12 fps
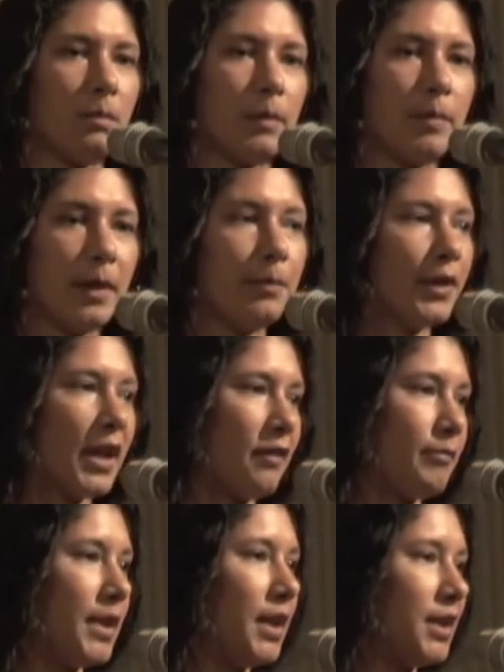but people
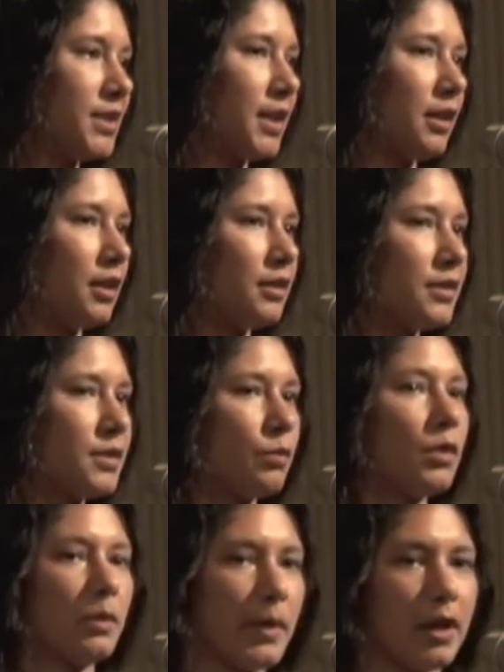have been asking us,
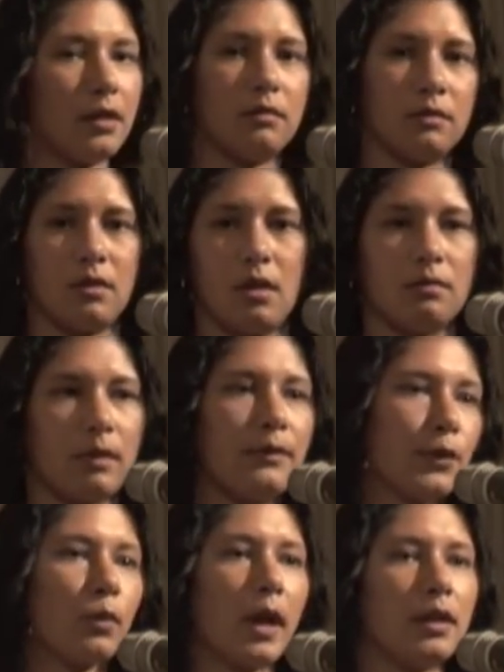what about a, a
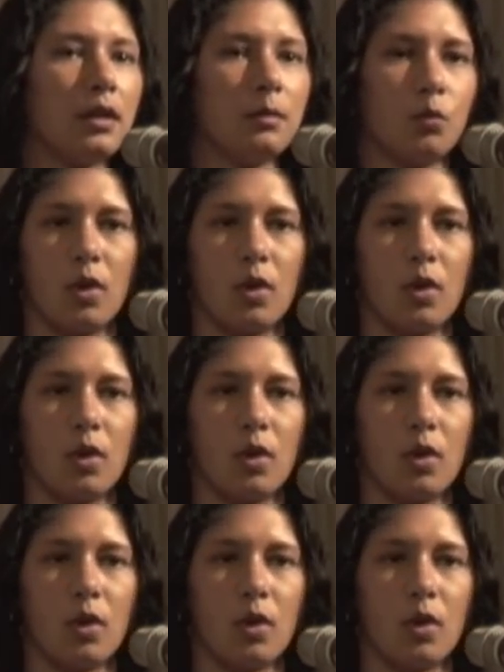referendum?